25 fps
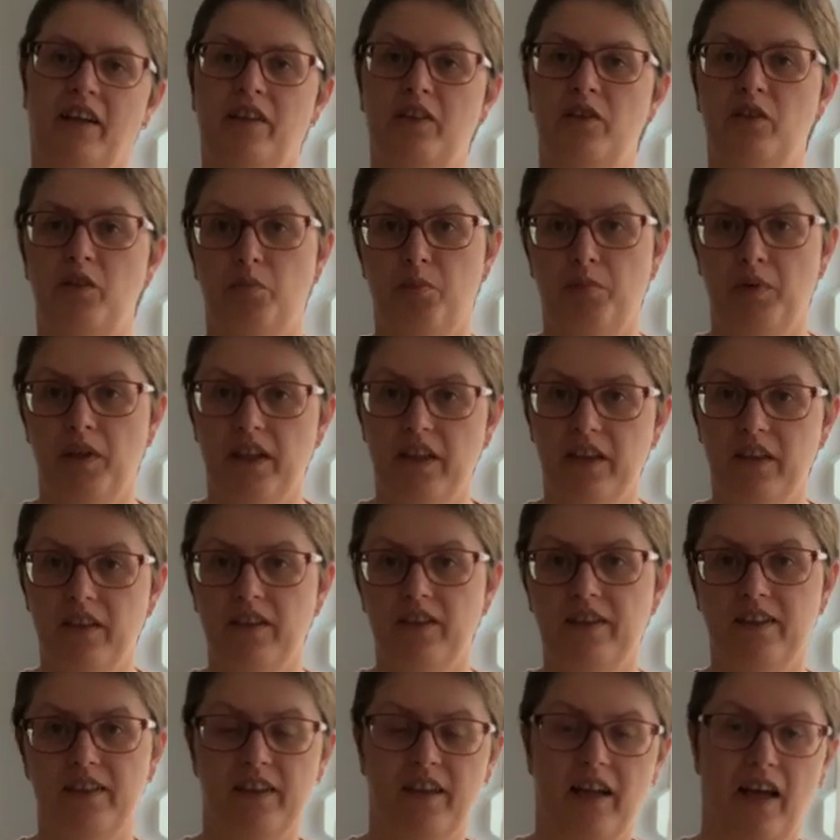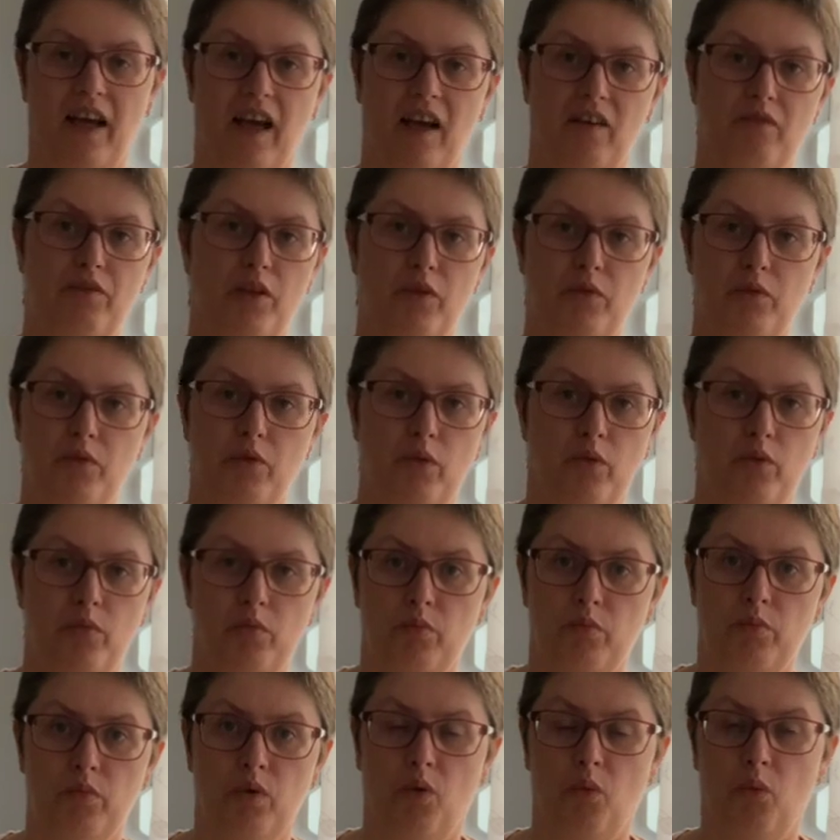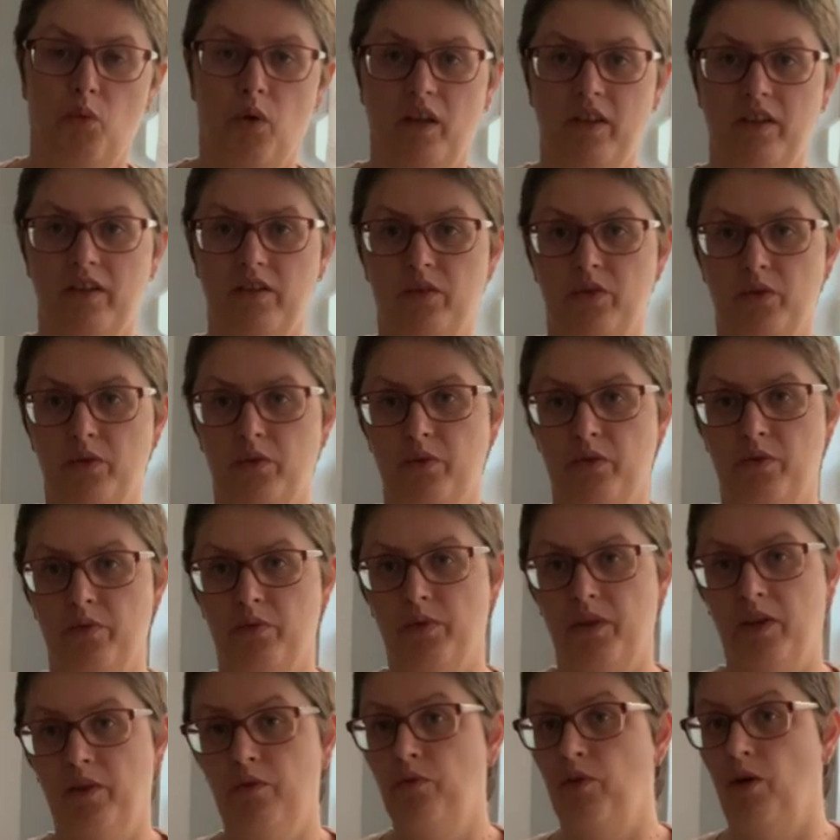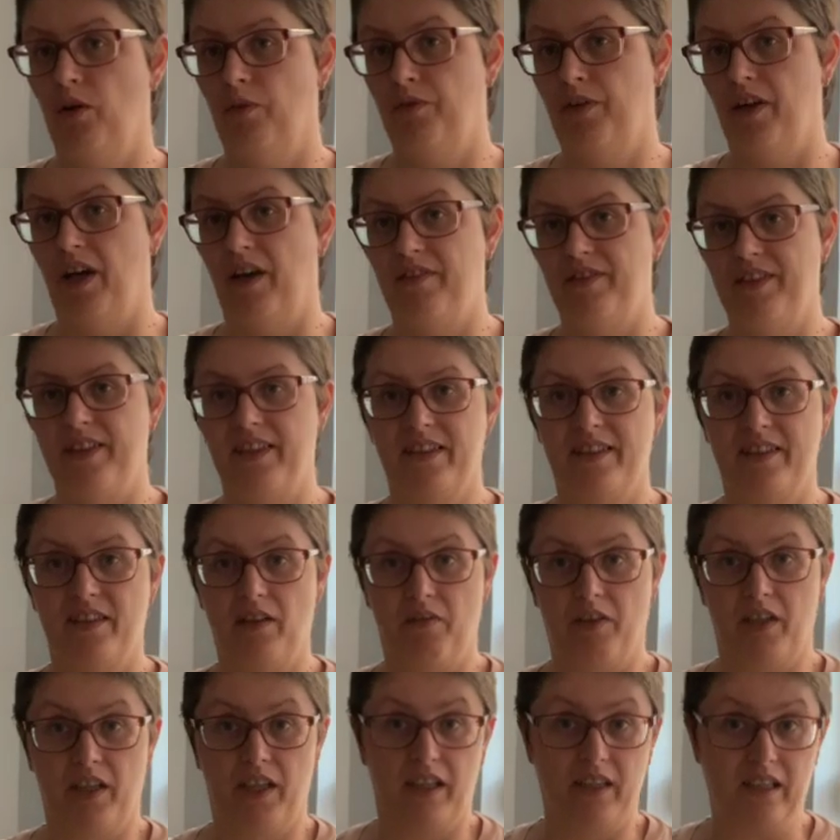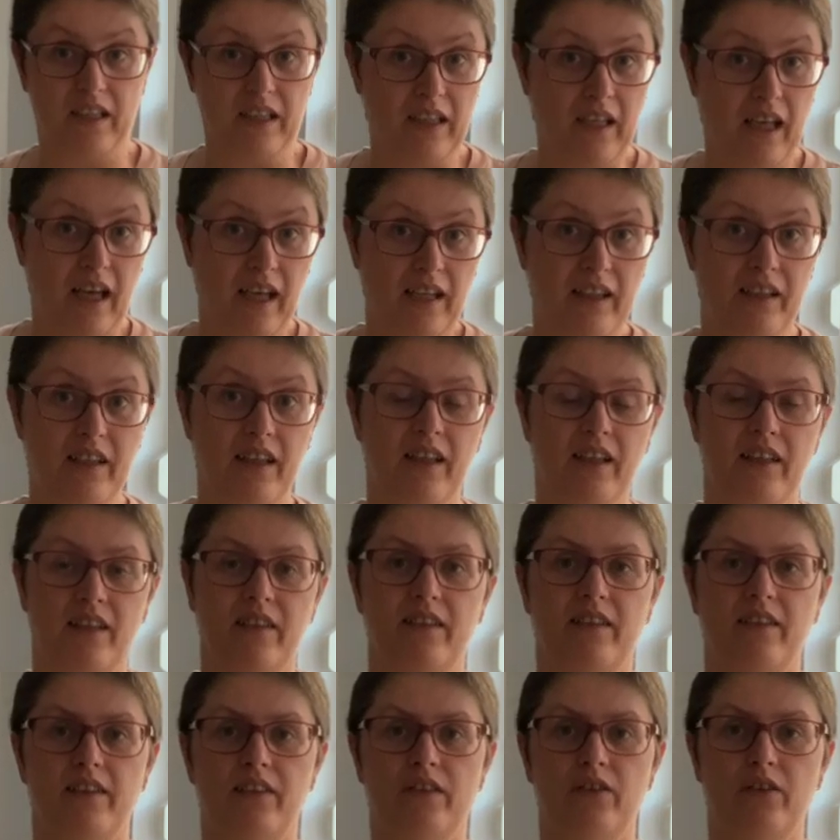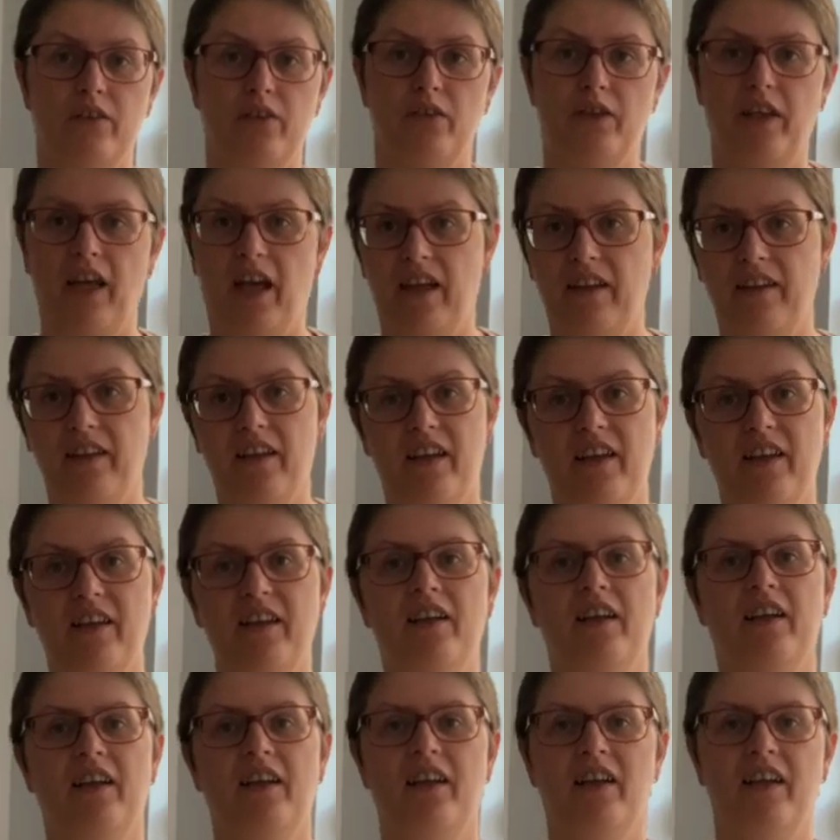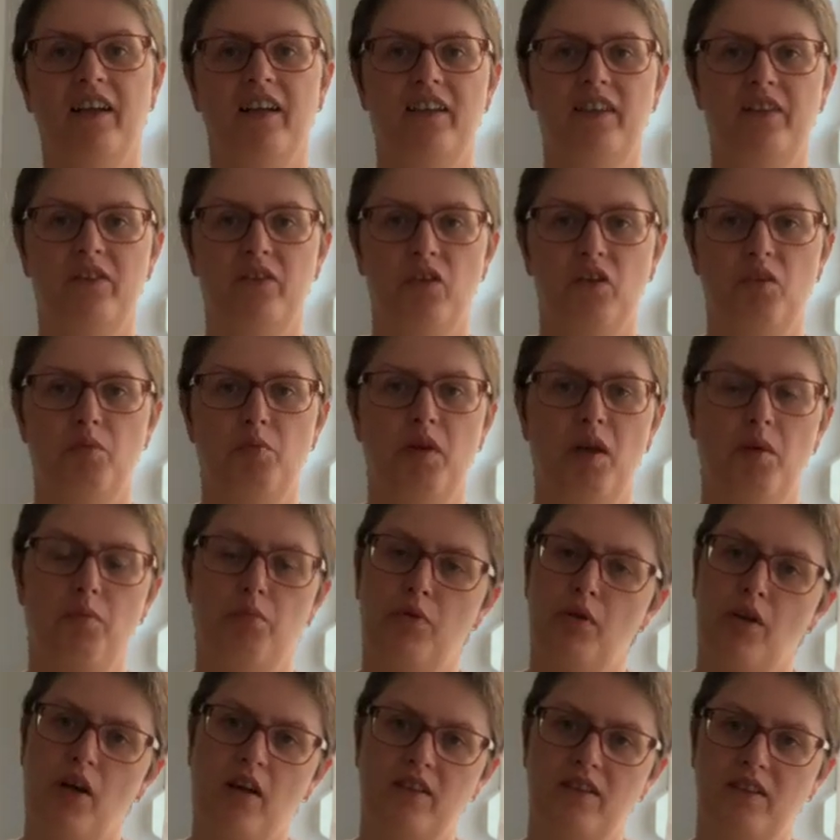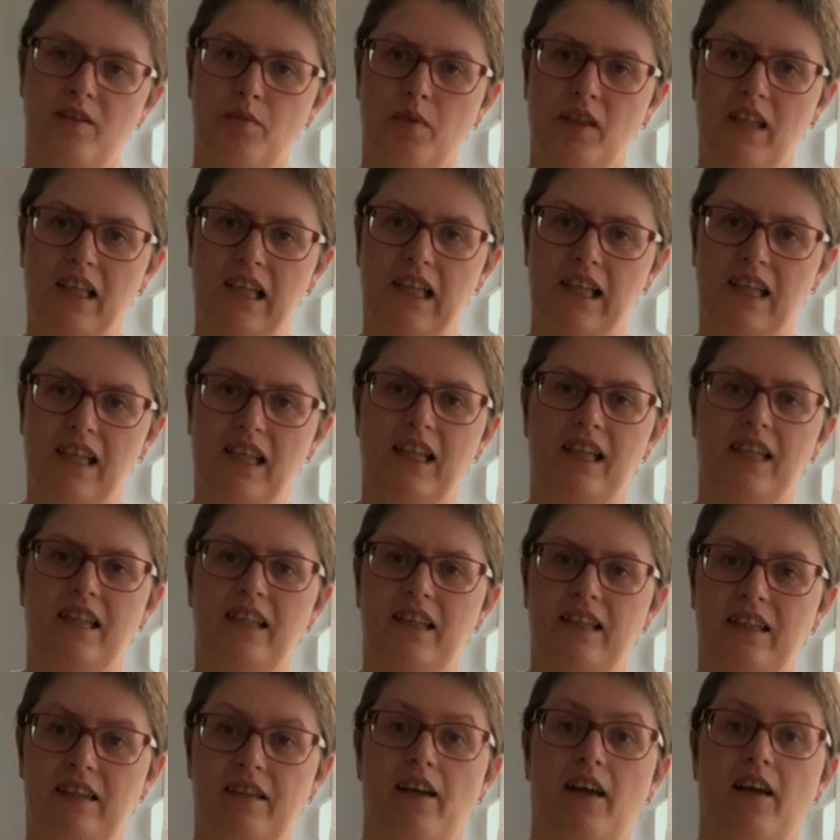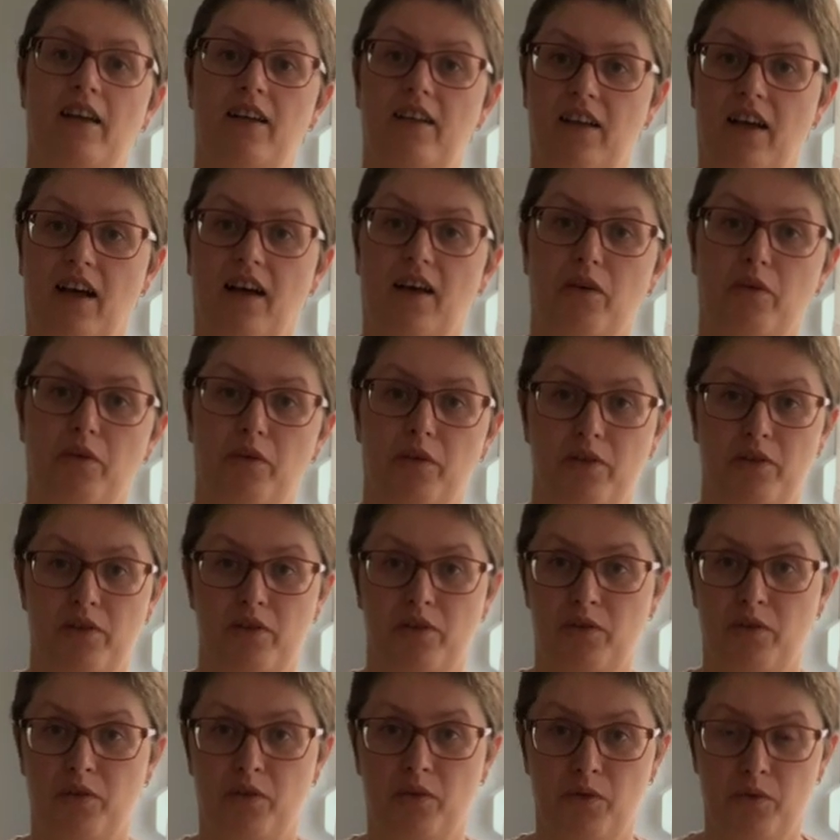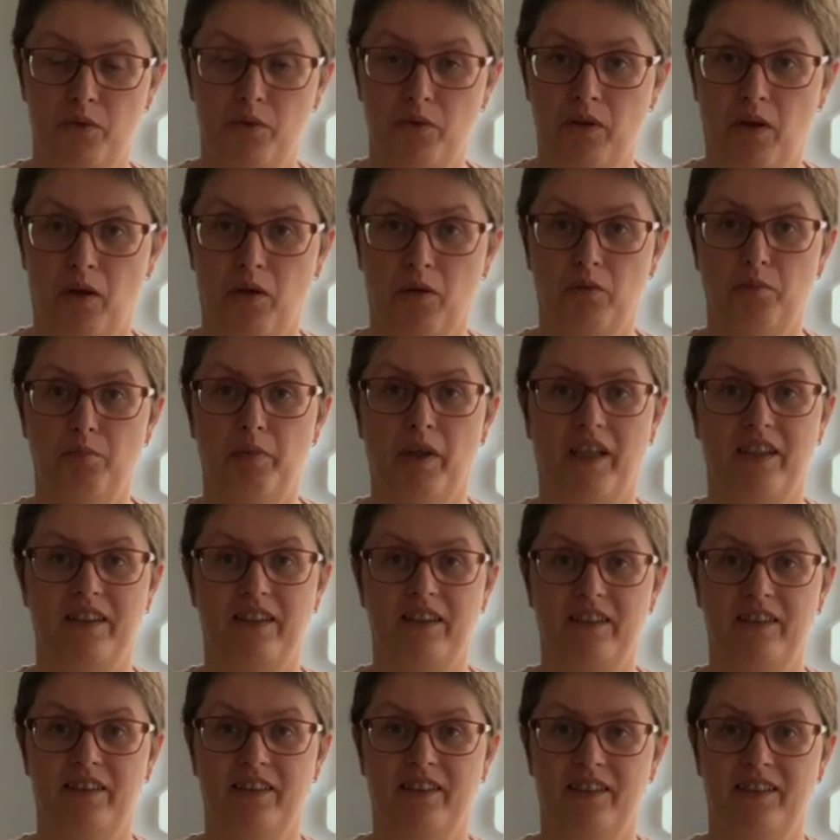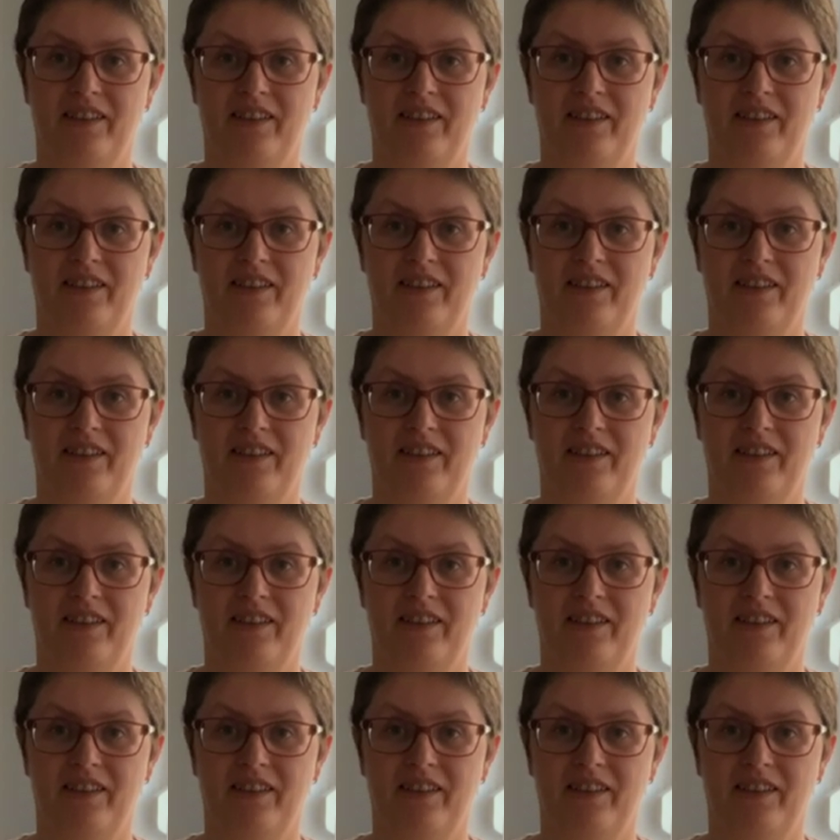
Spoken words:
To build every room, 1, 2, 3, 4, 5, 6, 7, 8, 9, together, it took me approximately 10 hours to do the whole puzzle.